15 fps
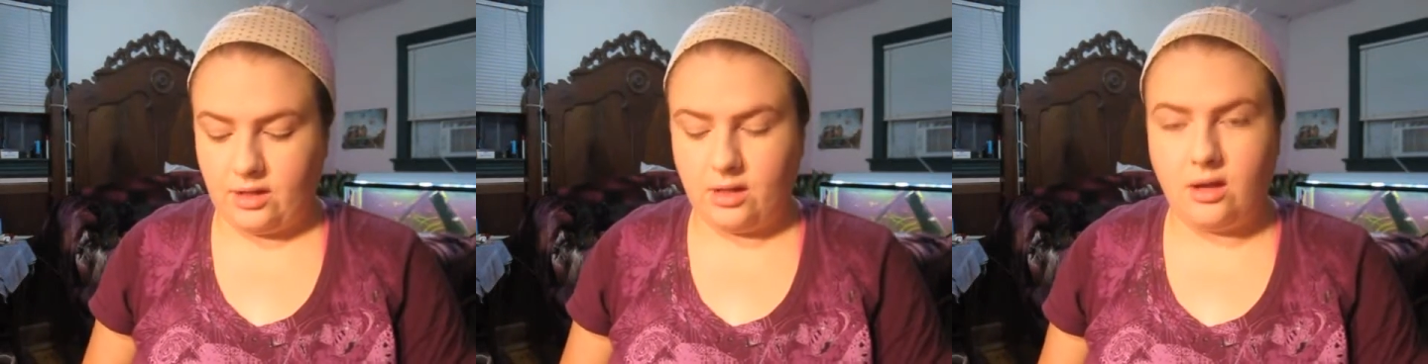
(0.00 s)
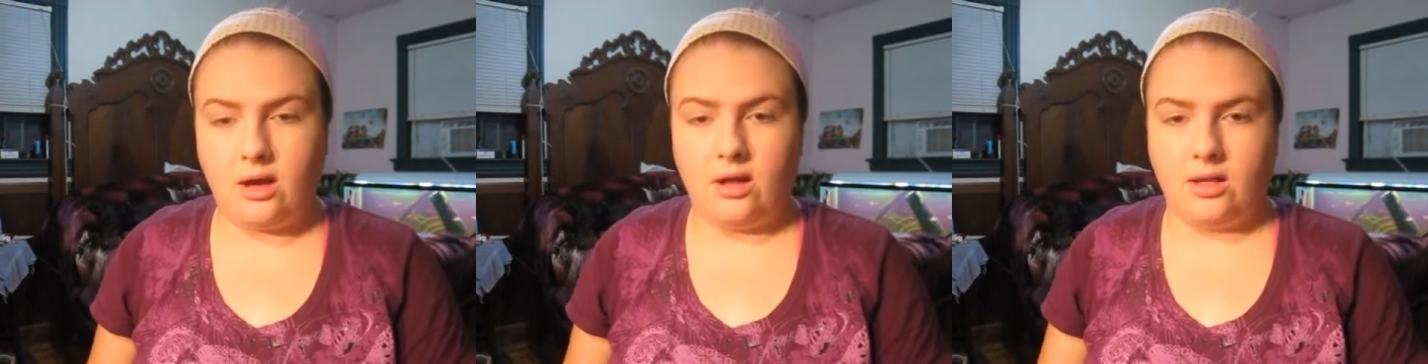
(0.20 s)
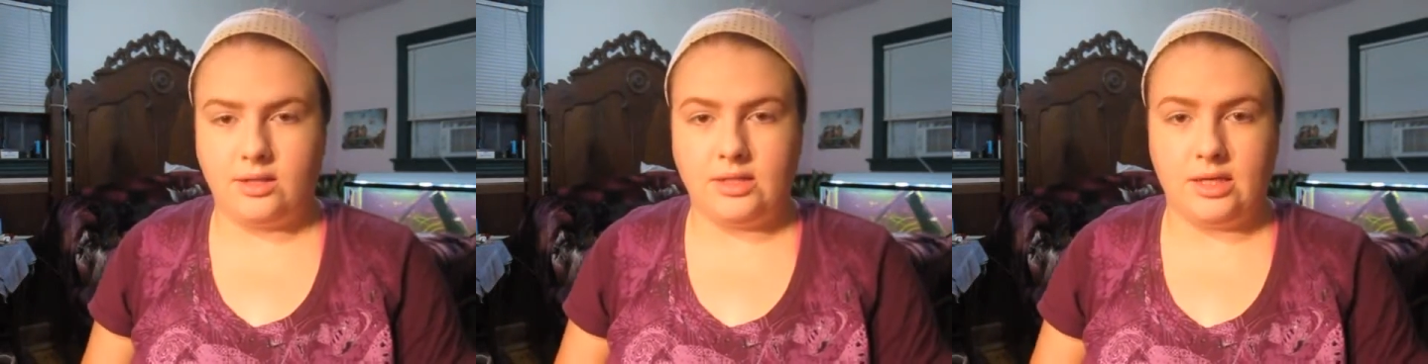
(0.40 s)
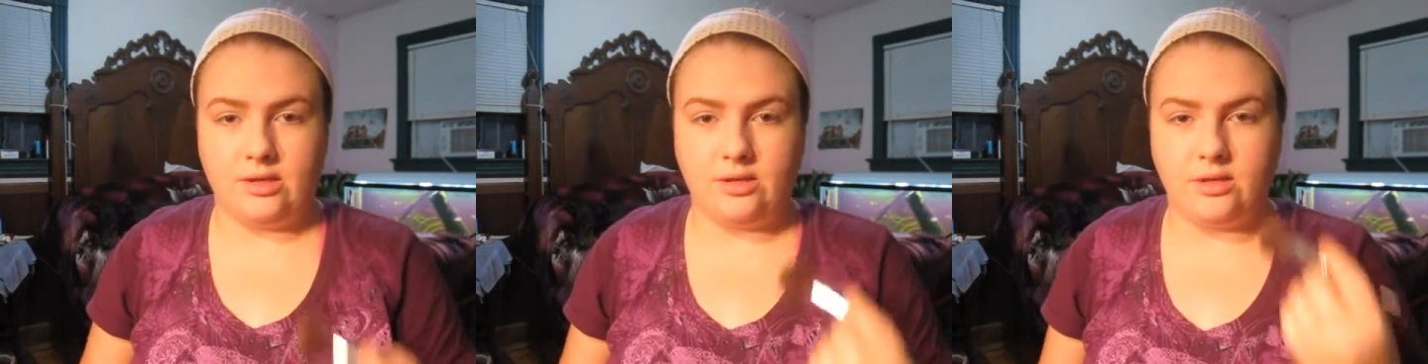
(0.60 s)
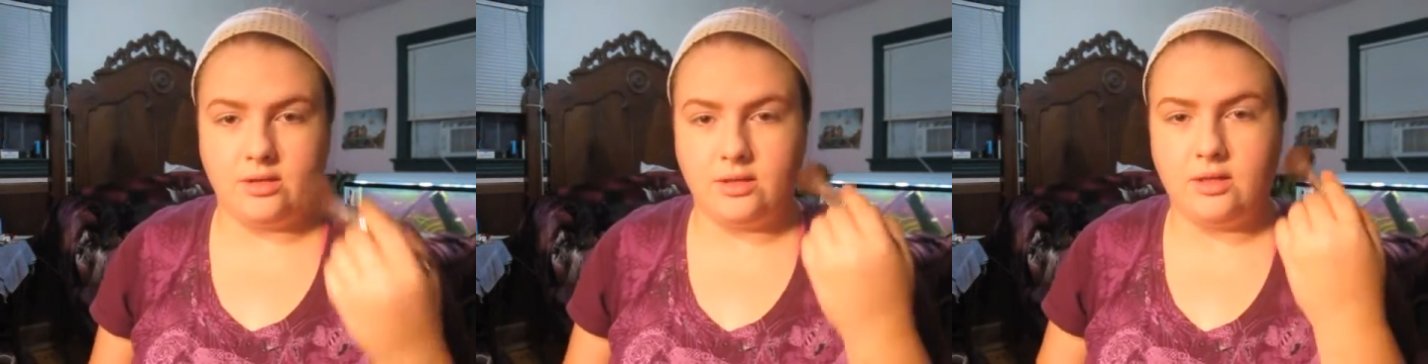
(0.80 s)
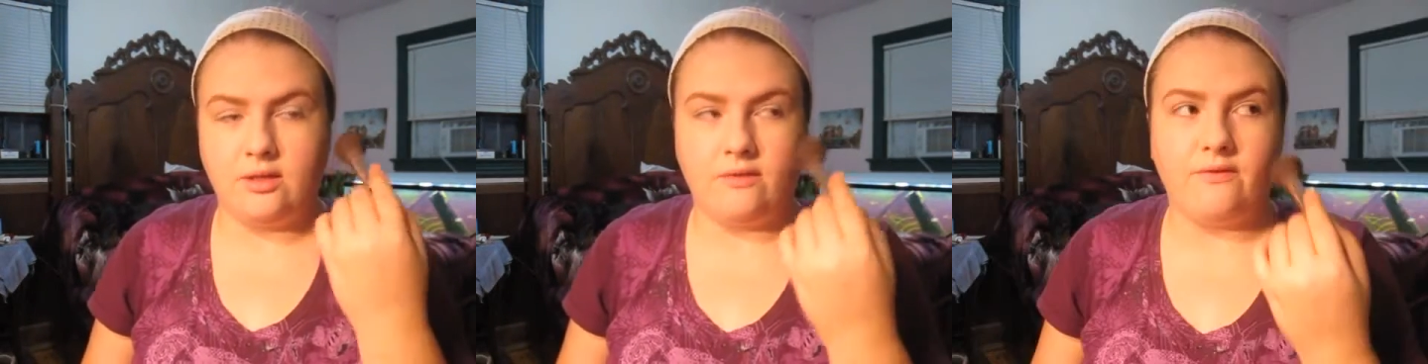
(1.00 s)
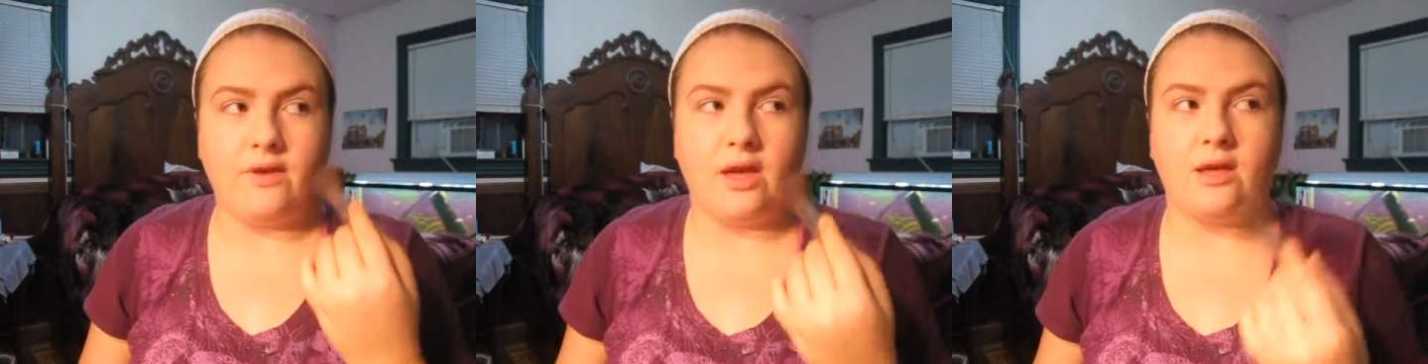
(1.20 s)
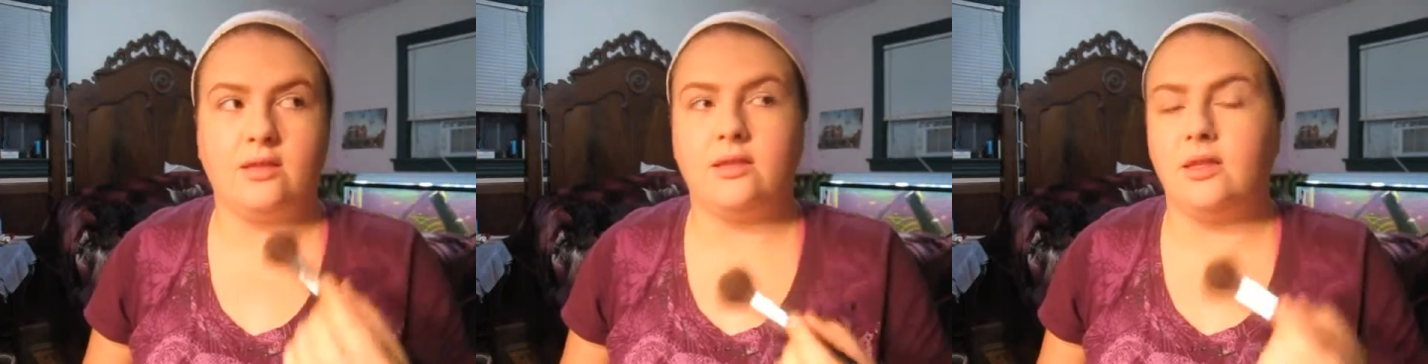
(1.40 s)
to call attention to the
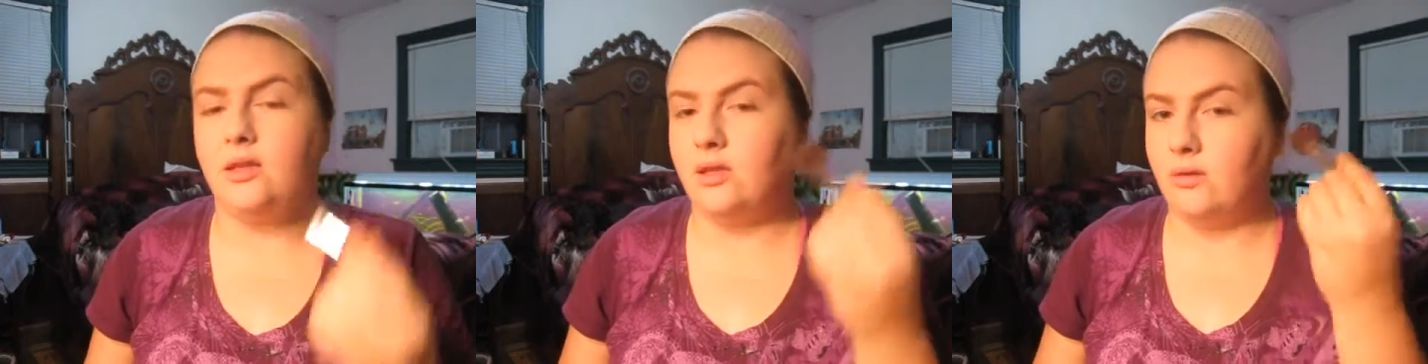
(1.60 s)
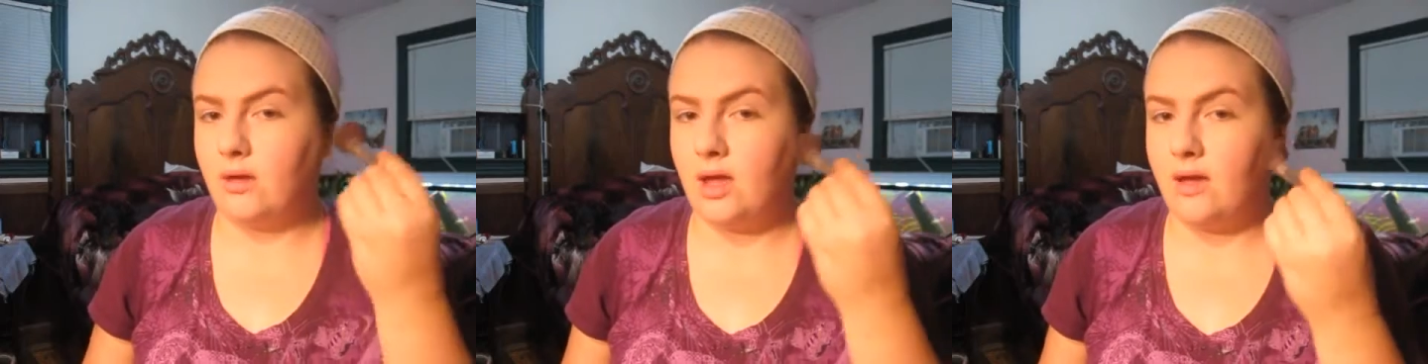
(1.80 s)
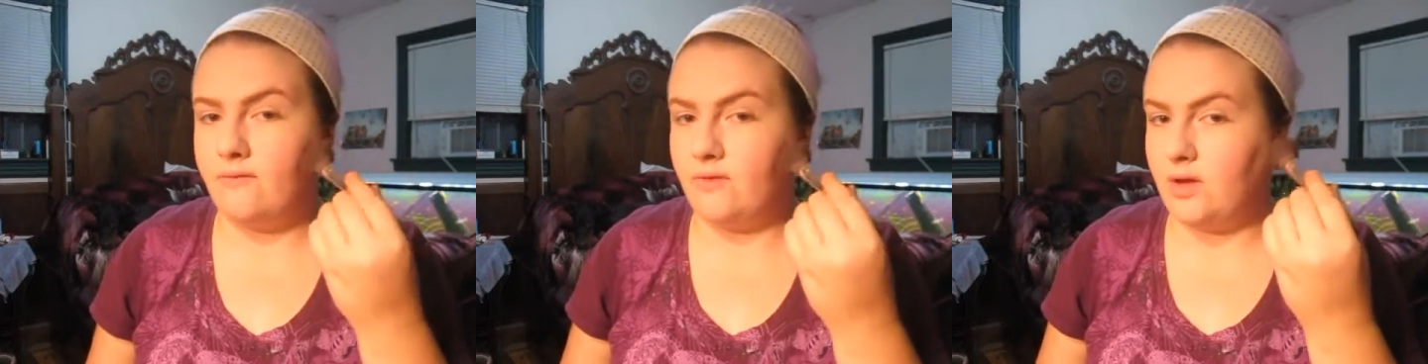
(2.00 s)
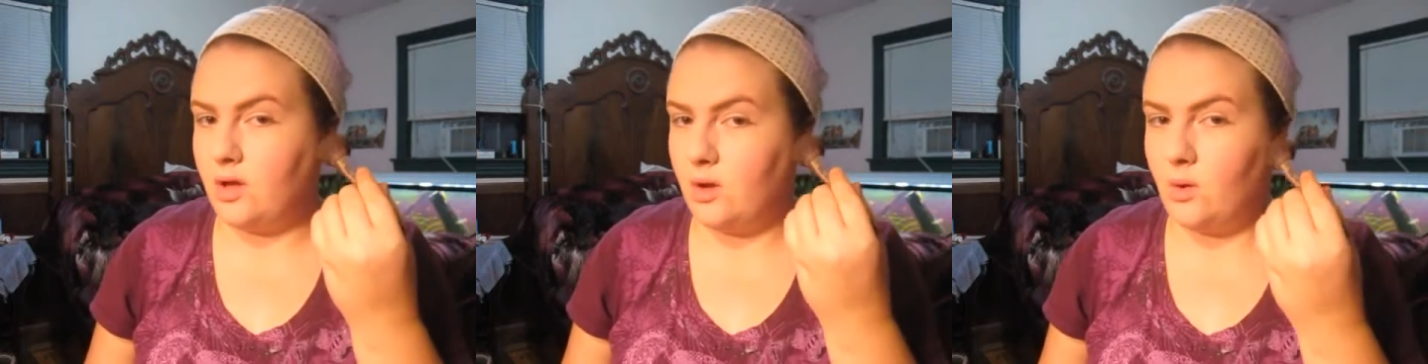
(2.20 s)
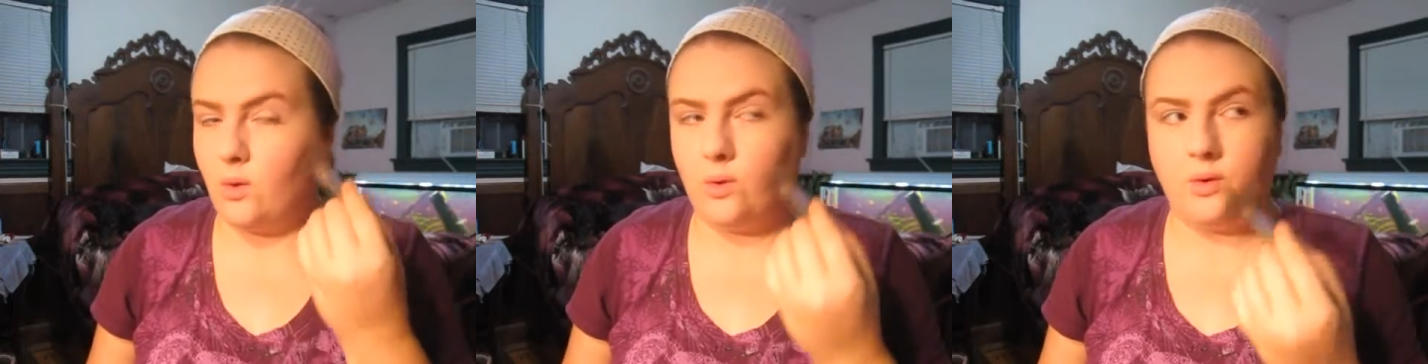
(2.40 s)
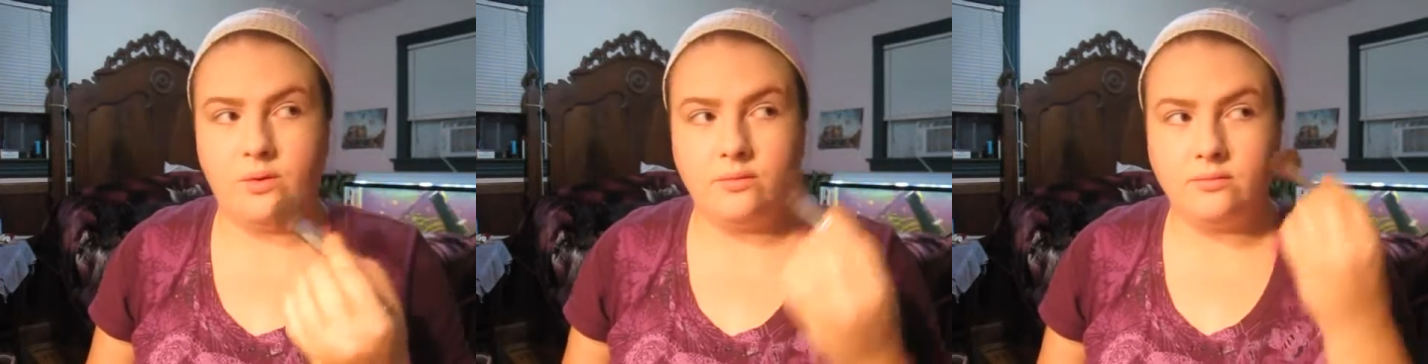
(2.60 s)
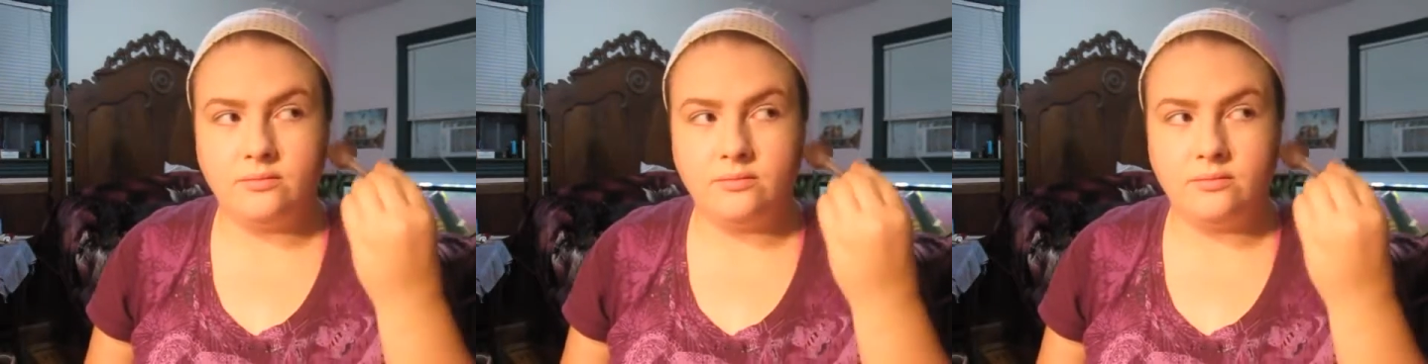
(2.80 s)
fact that you have no